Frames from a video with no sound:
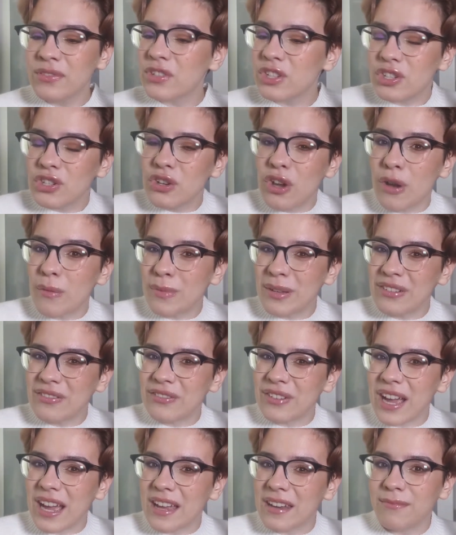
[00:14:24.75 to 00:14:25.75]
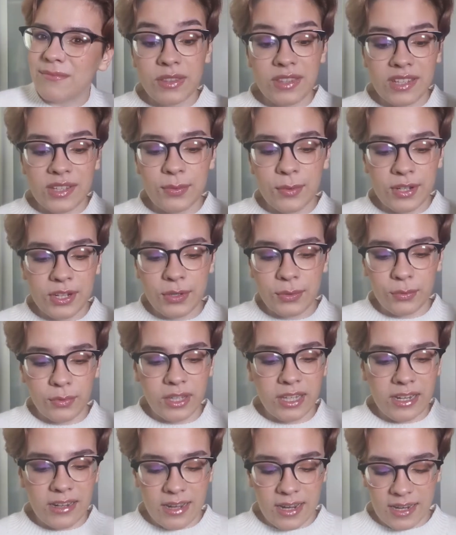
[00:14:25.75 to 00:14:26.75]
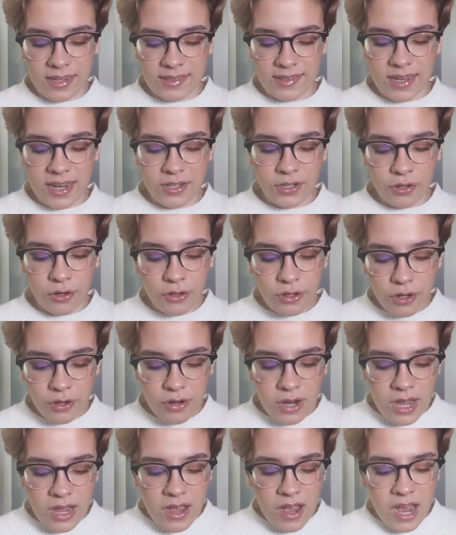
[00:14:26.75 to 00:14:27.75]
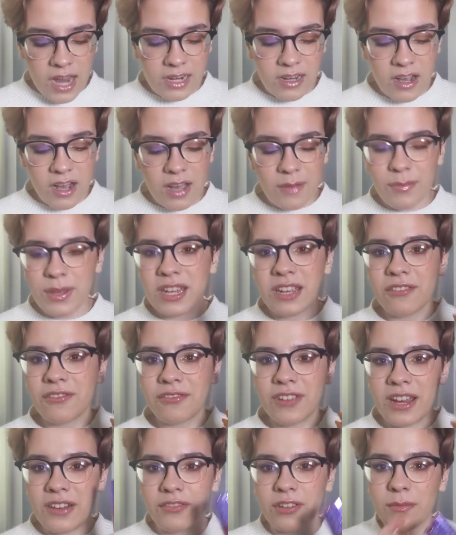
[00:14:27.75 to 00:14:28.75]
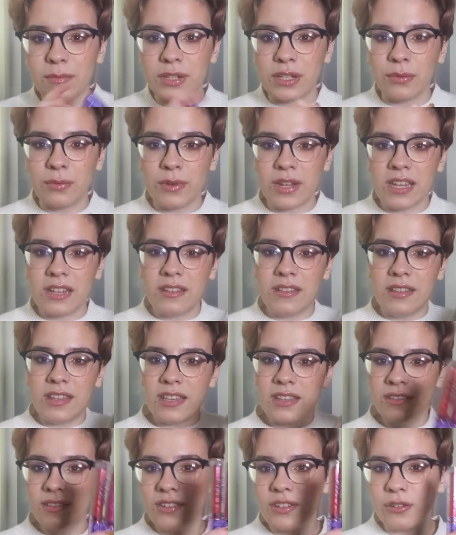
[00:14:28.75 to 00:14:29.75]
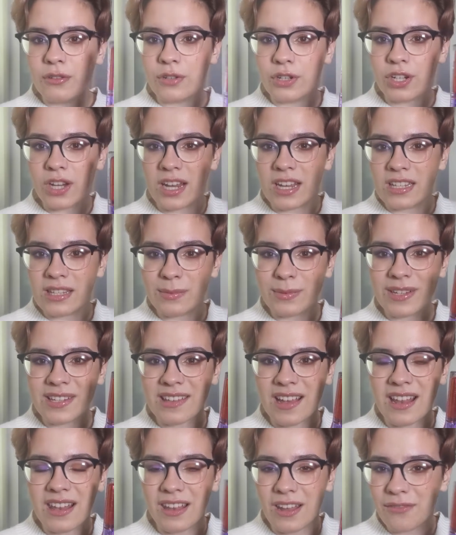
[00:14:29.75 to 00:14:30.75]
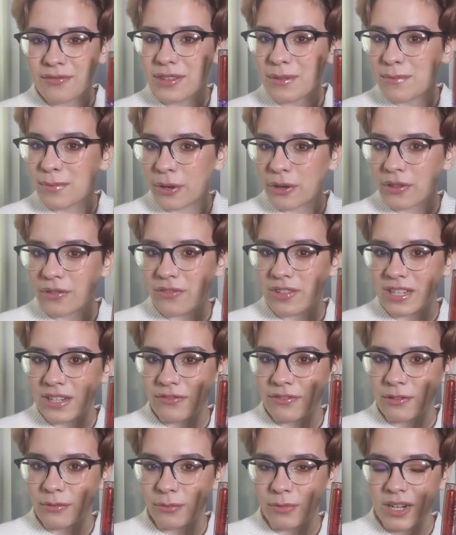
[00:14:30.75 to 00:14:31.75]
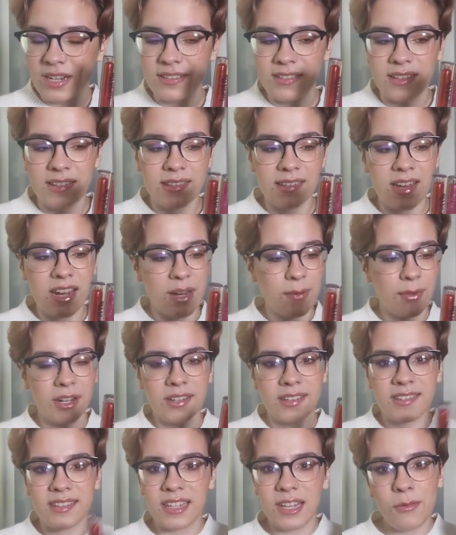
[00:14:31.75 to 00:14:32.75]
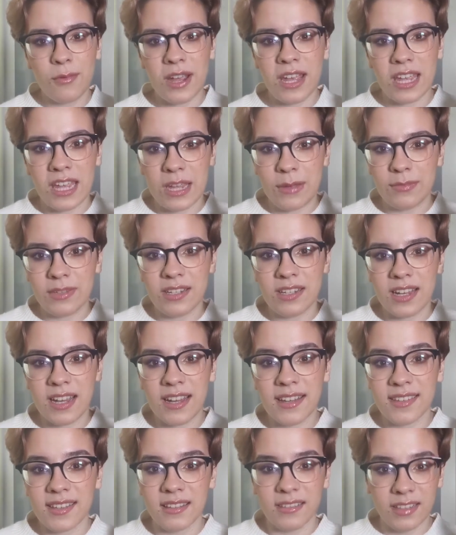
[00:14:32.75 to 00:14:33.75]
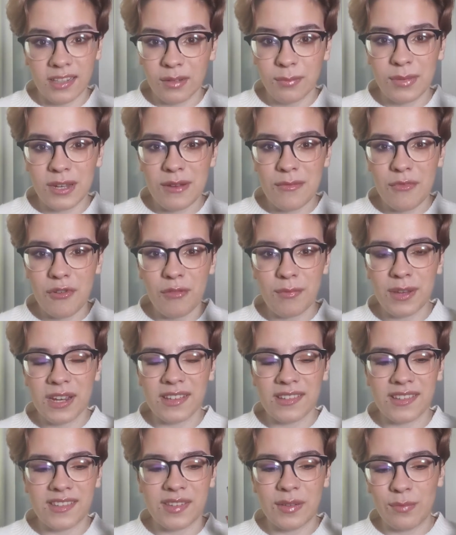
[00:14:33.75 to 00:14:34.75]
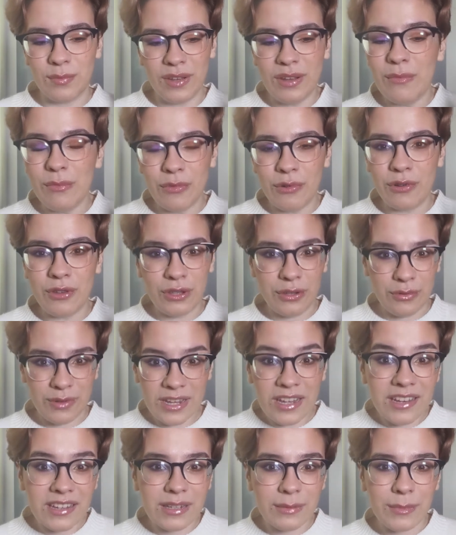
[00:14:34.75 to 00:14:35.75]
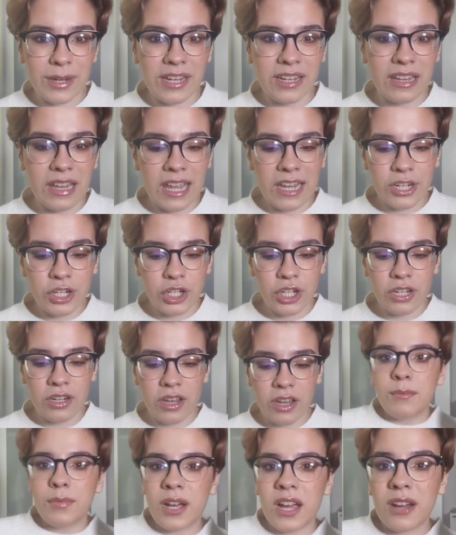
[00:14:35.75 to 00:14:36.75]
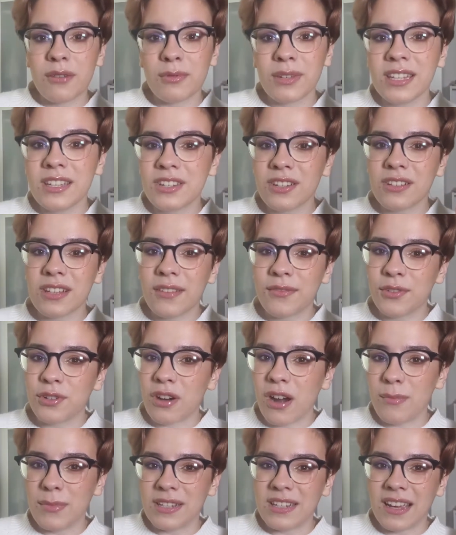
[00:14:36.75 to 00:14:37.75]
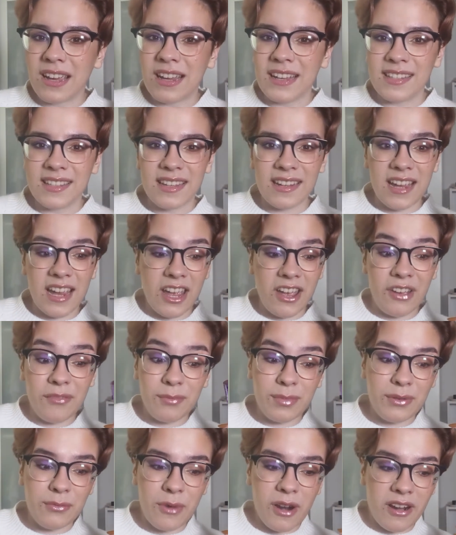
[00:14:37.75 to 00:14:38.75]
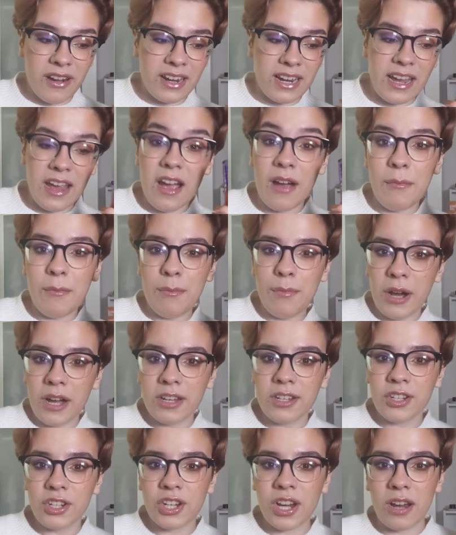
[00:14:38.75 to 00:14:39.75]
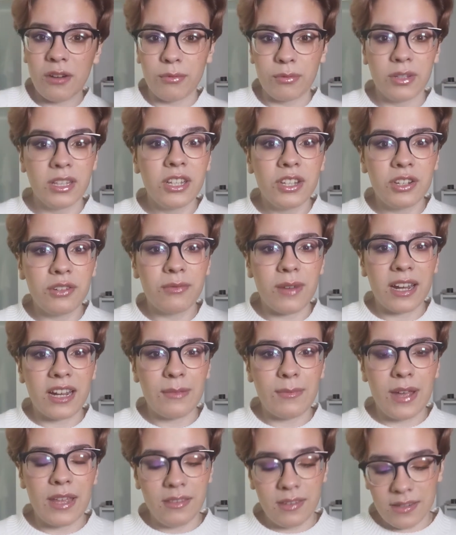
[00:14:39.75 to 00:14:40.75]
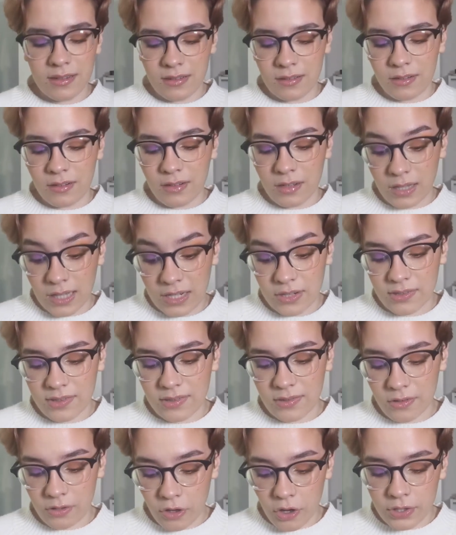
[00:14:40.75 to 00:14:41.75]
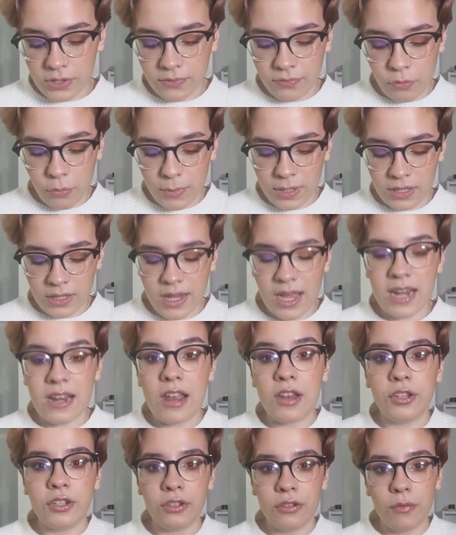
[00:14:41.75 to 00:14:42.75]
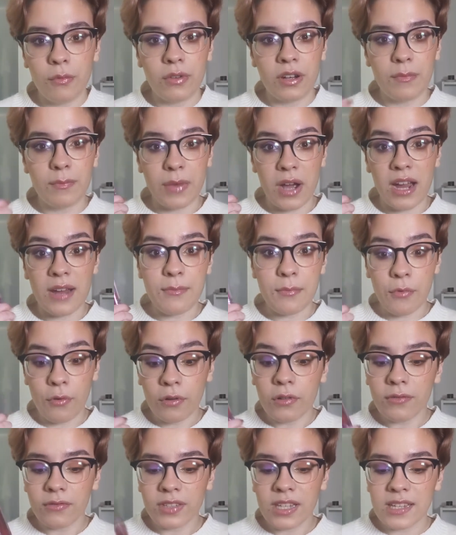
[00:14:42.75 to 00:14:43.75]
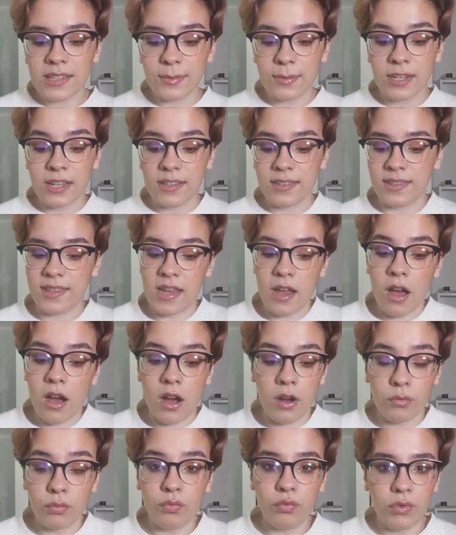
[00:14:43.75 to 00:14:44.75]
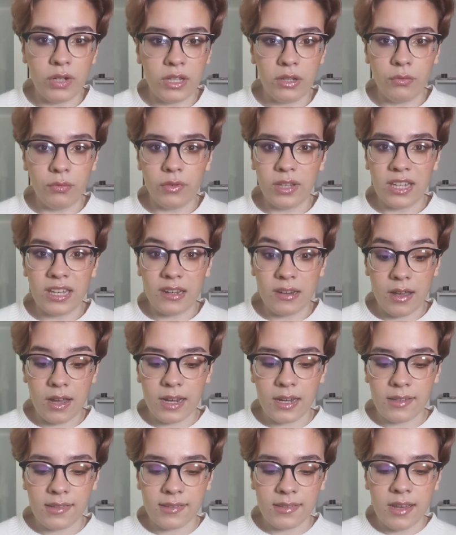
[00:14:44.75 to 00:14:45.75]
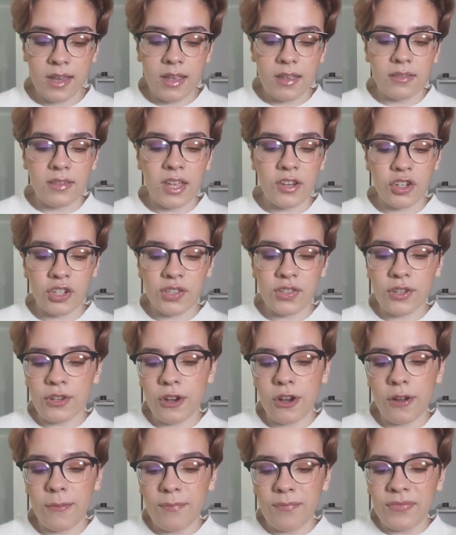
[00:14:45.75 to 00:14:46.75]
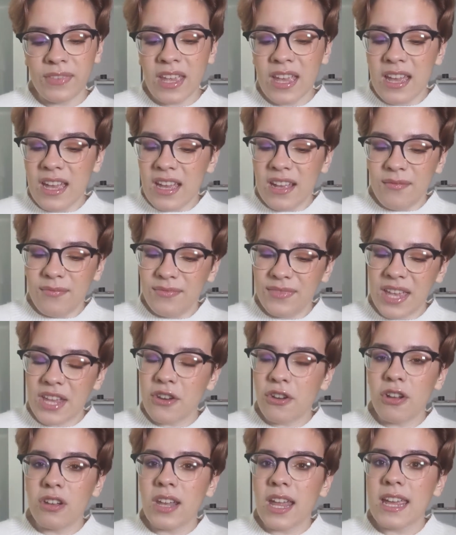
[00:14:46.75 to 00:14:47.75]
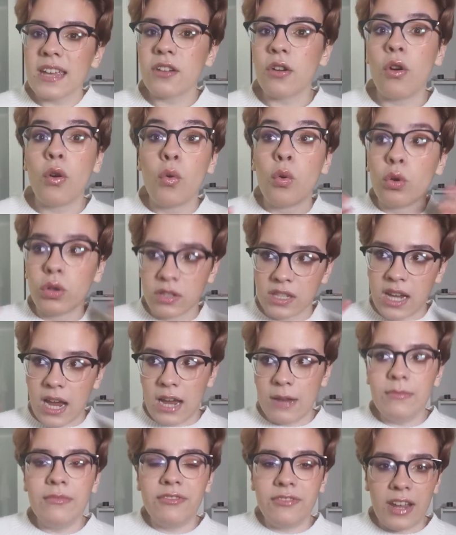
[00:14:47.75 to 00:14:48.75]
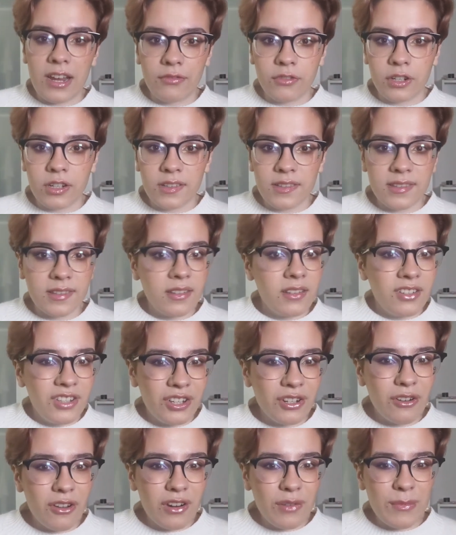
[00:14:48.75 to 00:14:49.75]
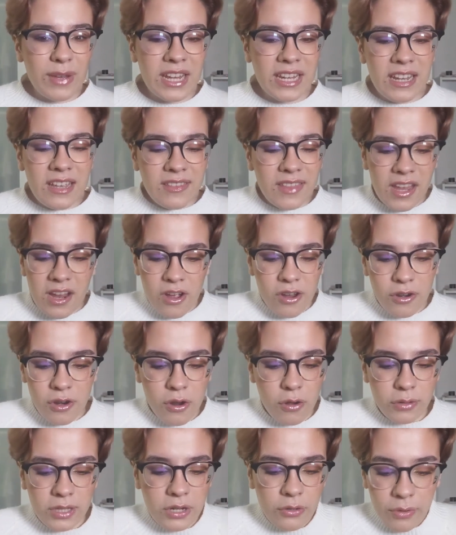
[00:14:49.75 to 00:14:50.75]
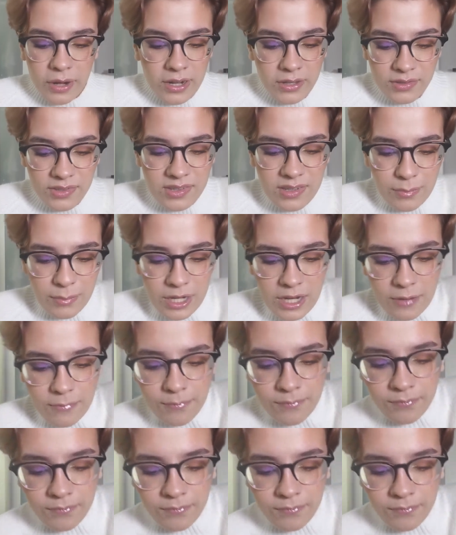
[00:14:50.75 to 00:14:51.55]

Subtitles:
just not a big fan. But this one is really nice. I don't know, I can't pick a favorite between these two shades because I love them both for different reasons. I personally wear Hypnotize a little bit more because it's a bit more unique to my collection, but I really do love Dramatize and I have been wearing it a bunch. I really do recommend Kaleidos' gloss formula and I do want to buy more of these because they are really, really nice. They're just not, they're not like all-time favorites. Do you know what I mean? They aren't holy grails to me.